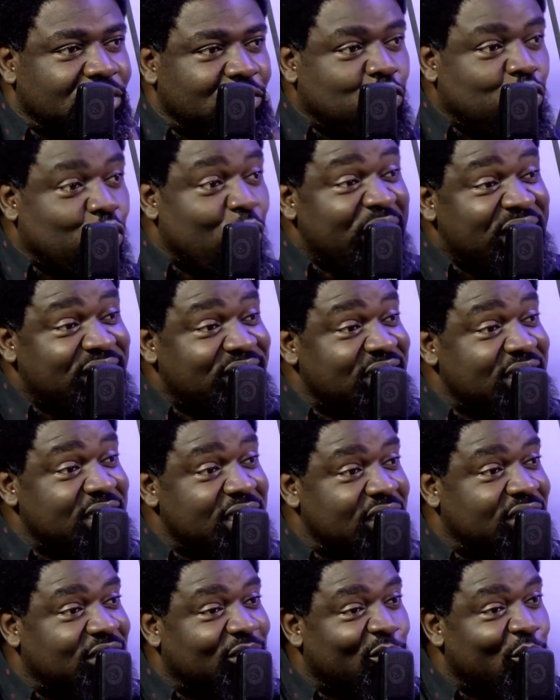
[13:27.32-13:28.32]
20
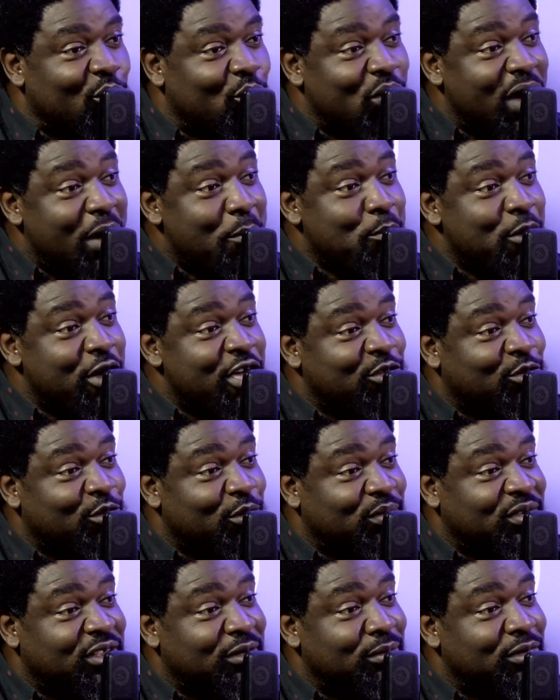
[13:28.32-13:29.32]
years ago,
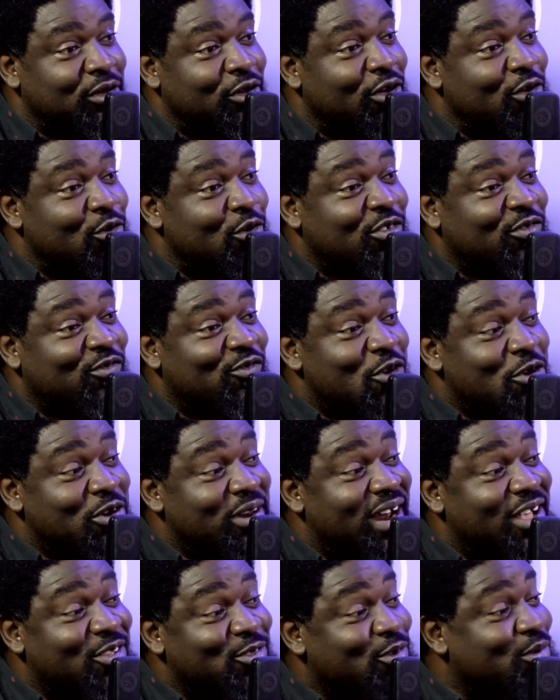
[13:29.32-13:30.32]
1.something million. It was
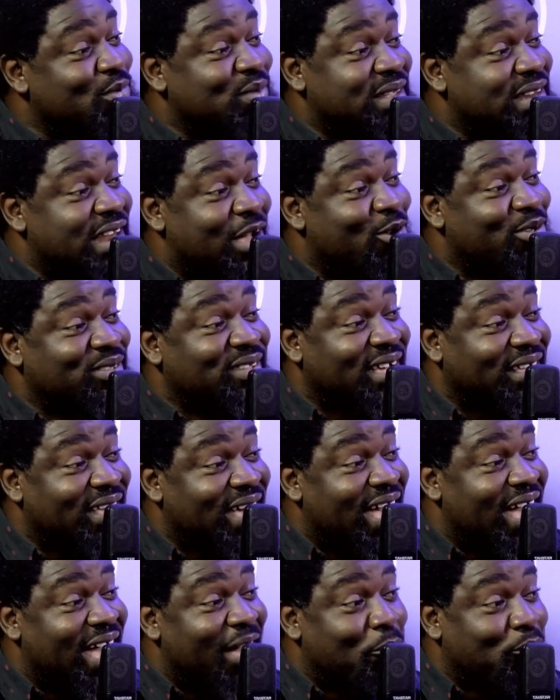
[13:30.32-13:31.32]
400 and something that was
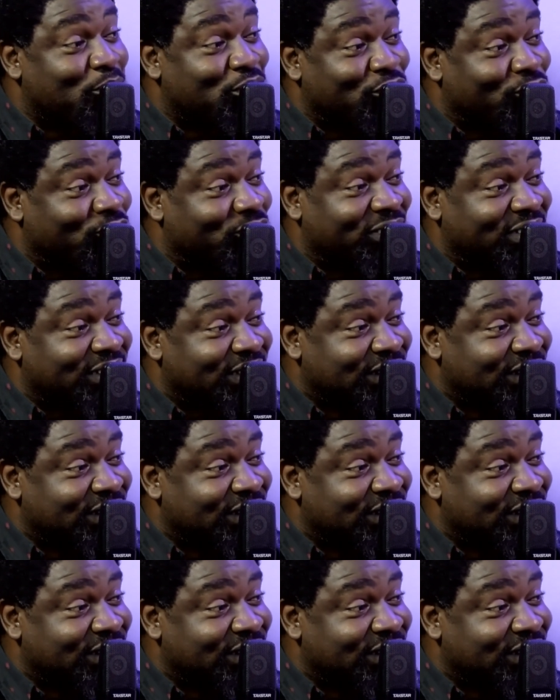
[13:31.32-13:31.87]
approved.